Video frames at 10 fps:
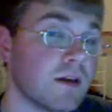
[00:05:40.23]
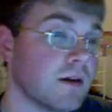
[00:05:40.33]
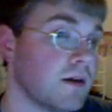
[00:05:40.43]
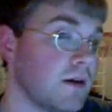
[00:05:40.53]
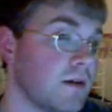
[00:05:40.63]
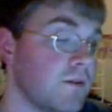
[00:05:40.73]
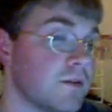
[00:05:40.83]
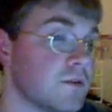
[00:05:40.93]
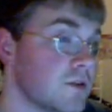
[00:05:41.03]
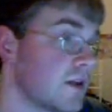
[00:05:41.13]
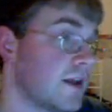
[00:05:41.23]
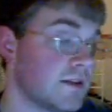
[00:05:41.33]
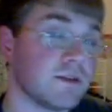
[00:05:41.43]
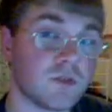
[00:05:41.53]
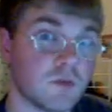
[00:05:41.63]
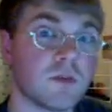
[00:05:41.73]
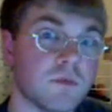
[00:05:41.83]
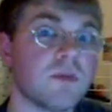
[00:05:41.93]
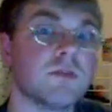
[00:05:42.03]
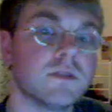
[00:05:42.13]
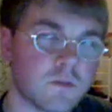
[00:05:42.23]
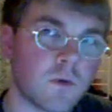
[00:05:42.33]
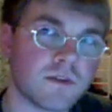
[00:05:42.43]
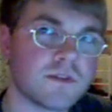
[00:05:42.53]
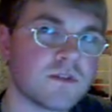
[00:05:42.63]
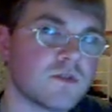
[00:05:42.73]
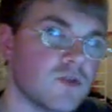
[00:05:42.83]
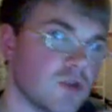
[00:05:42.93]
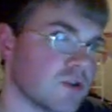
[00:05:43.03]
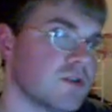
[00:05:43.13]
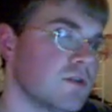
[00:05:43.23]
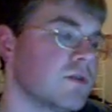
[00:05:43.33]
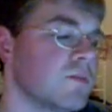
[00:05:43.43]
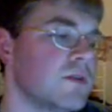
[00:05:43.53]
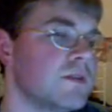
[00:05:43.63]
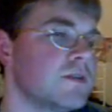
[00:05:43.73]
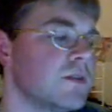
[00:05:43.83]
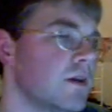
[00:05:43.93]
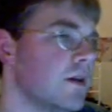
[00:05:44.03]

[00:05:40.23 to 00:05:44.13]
If you're just connecting two computers at once, just two computers,